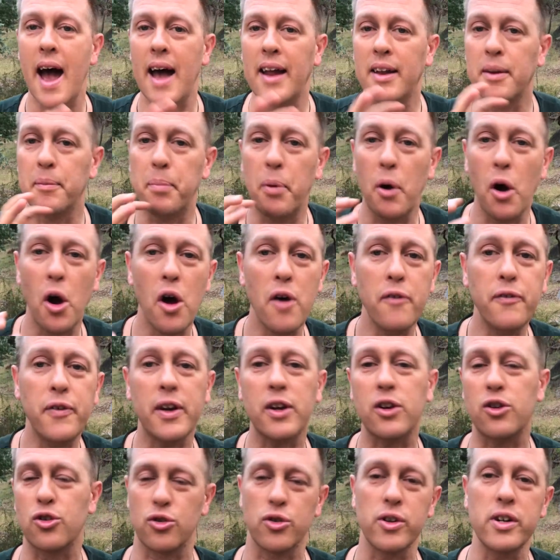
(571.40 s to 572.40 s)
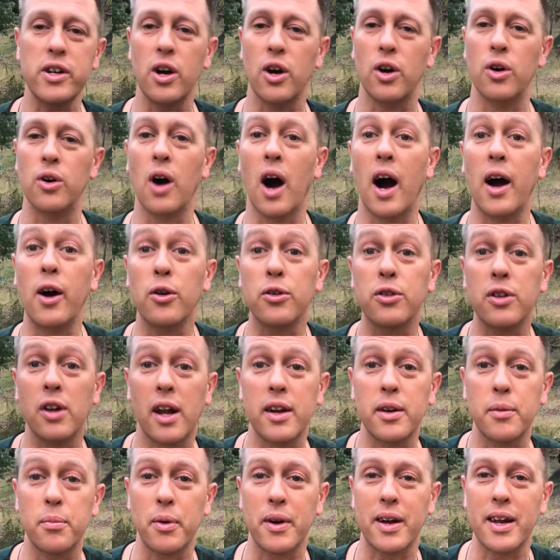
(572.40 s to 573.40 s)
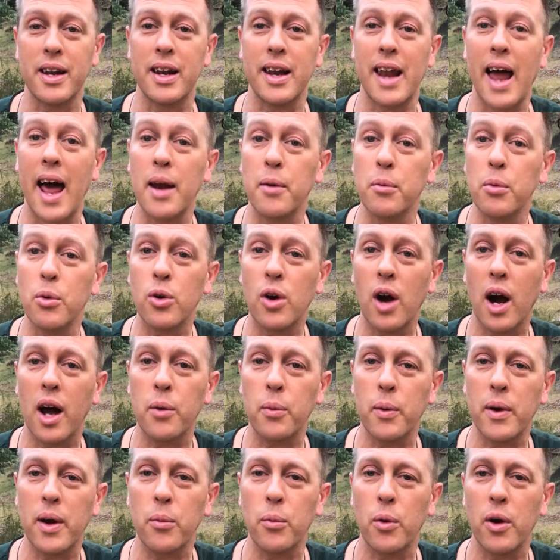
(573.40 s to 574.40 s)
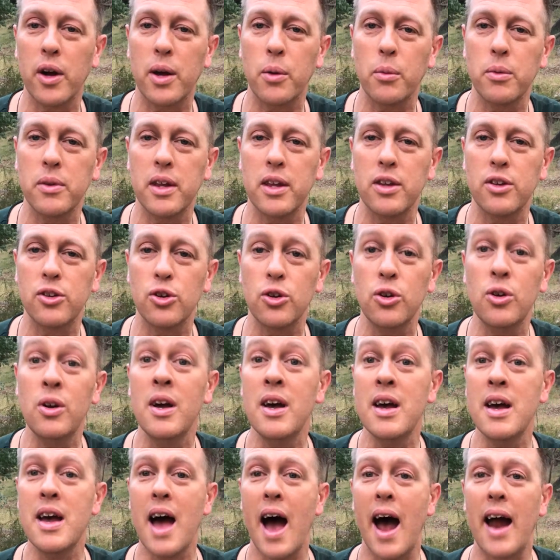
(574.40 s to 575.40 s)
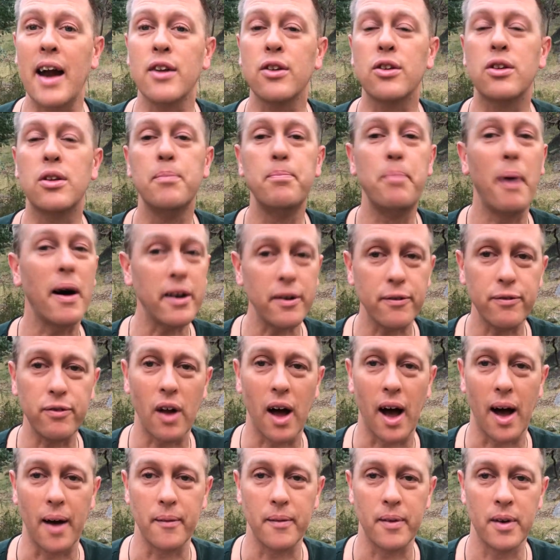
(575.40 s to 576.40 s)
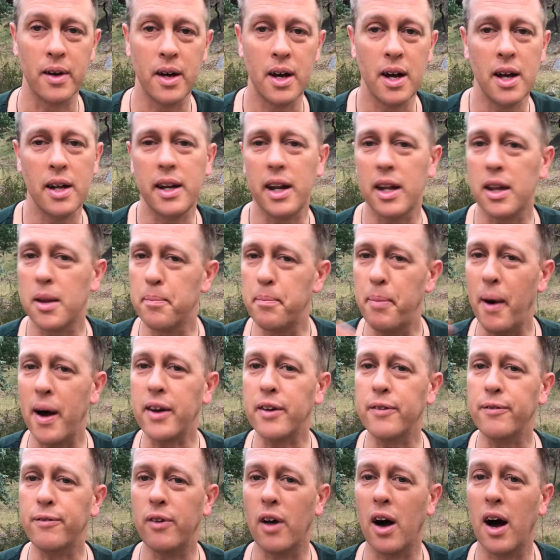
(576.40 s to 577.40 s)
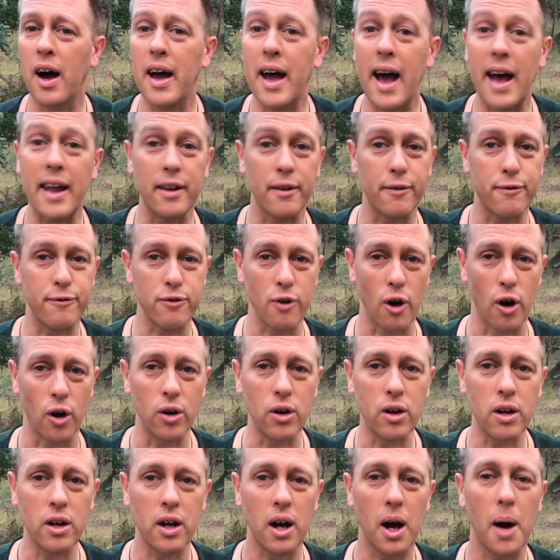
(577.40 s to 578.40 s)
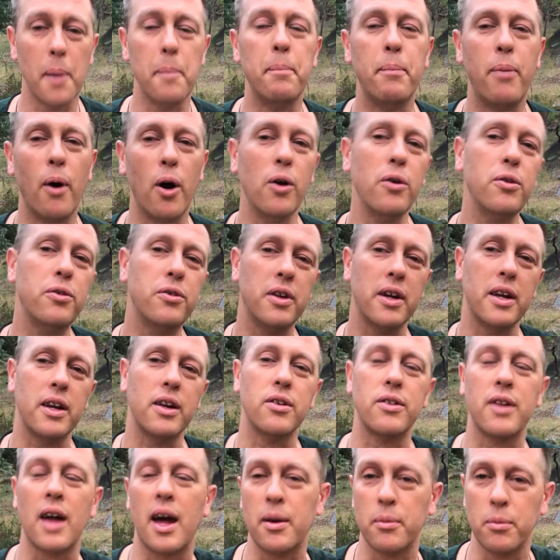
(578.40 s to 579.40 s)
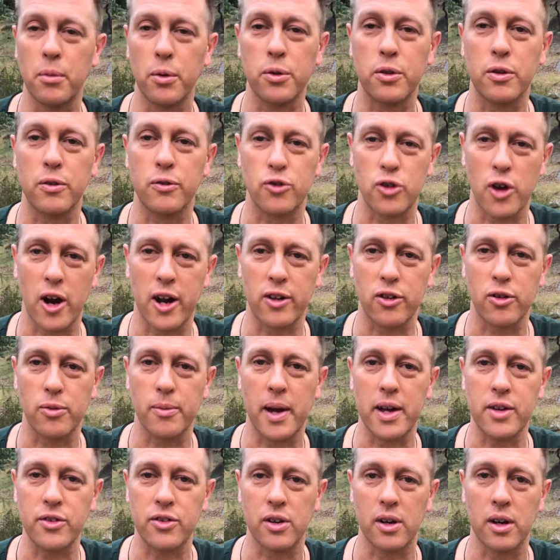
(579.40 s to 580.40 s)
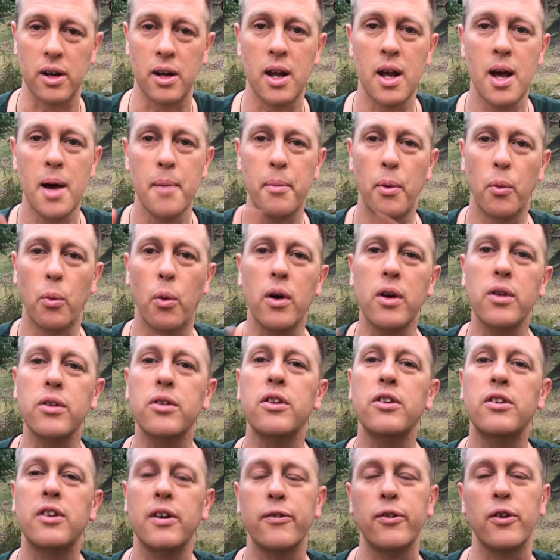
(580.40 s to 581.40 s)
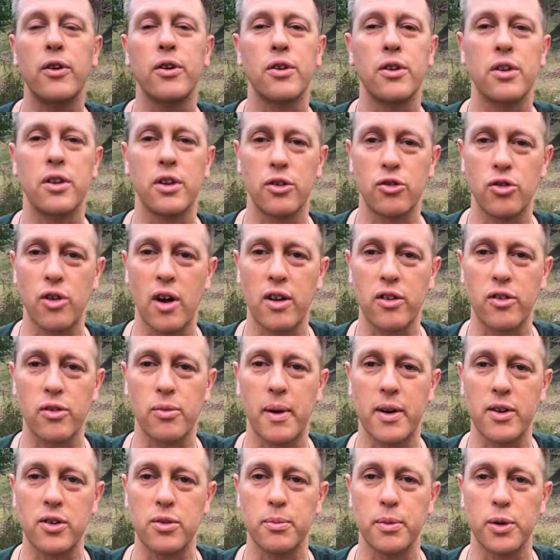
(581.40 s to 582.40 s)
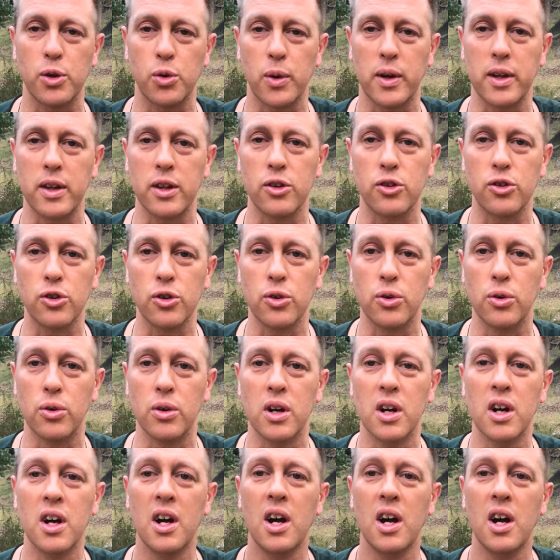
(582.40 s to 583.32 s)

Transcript: And the perfect trio, I also like to bring in an animal guide when I'm working with these two, and it's the butterfly. Now the butterfly and the frog are both seen as animals of transformation, but what is the difference in the transformation between the two?